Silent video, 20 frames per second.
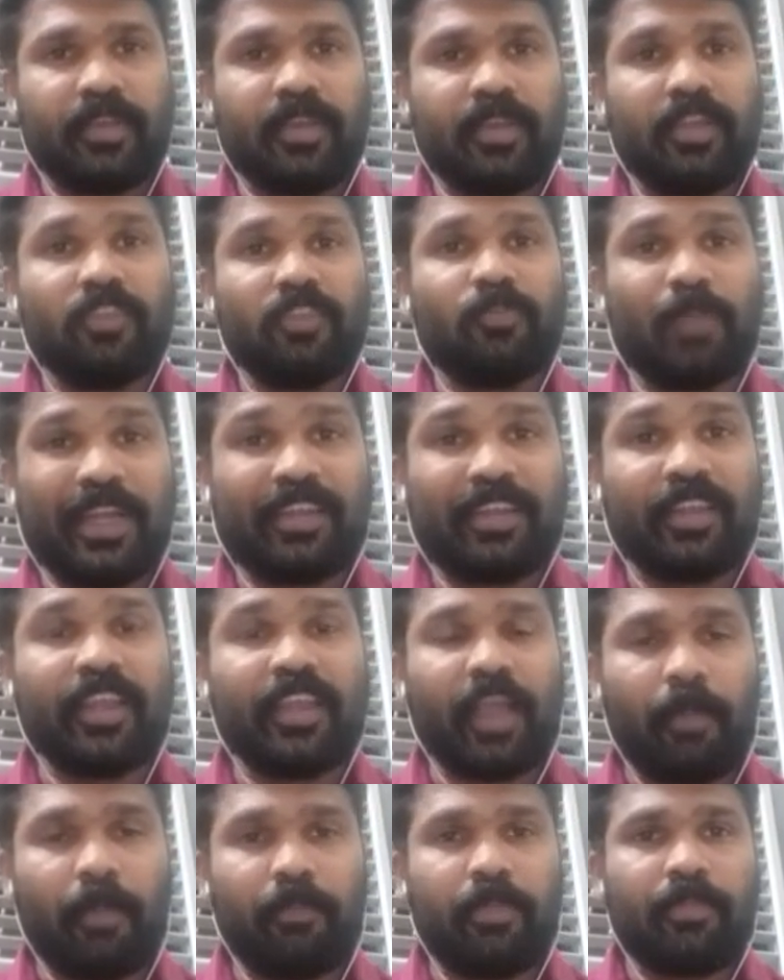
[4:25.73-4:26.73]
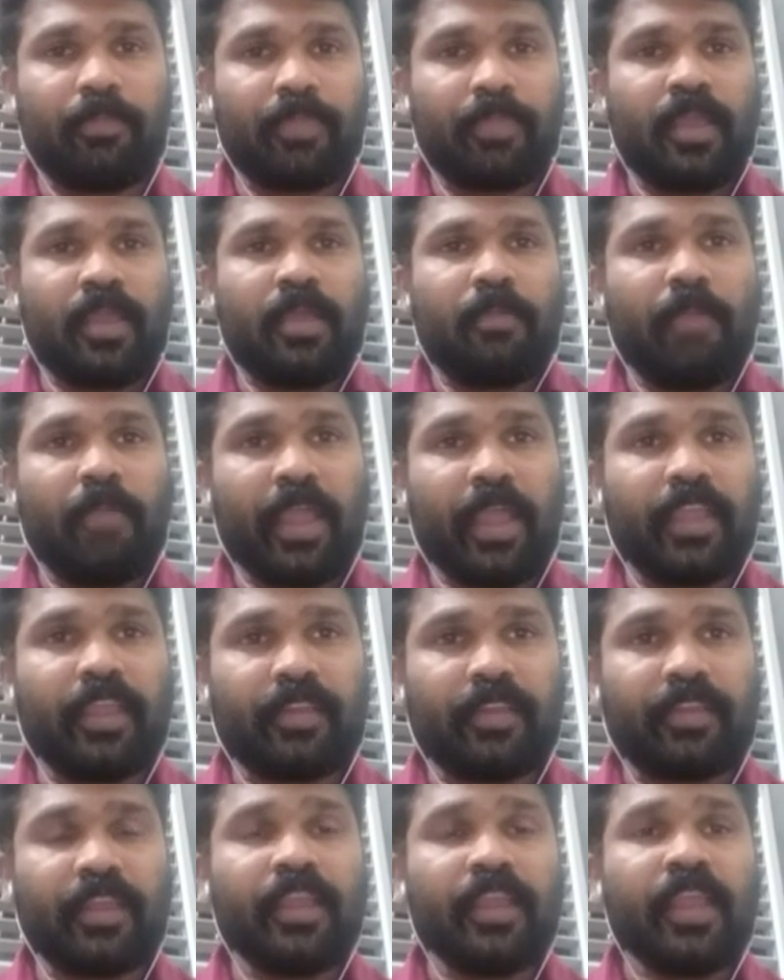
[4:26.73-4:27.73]
It is splitting up. By
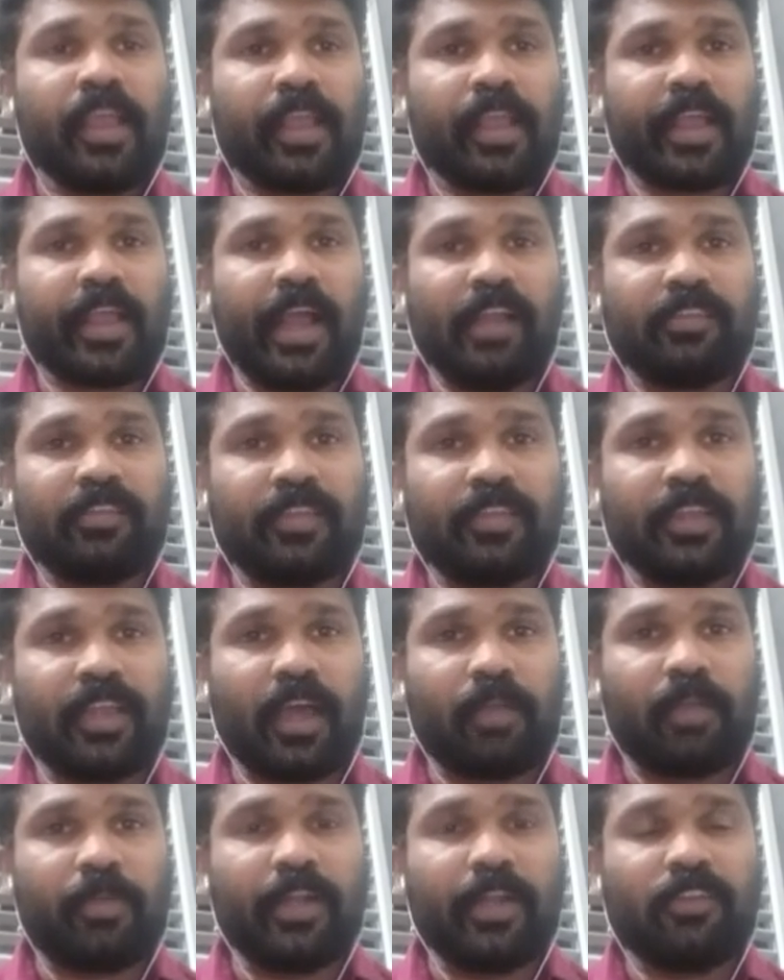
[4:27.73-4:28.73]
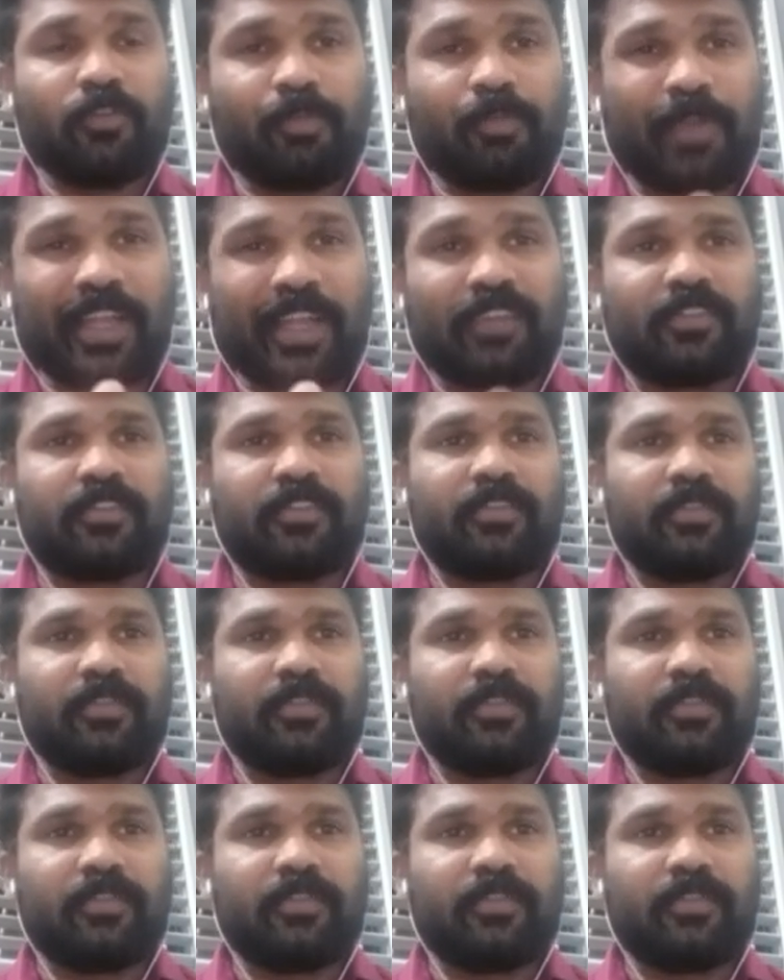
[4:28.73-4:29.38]
heating, calcium carbonate splits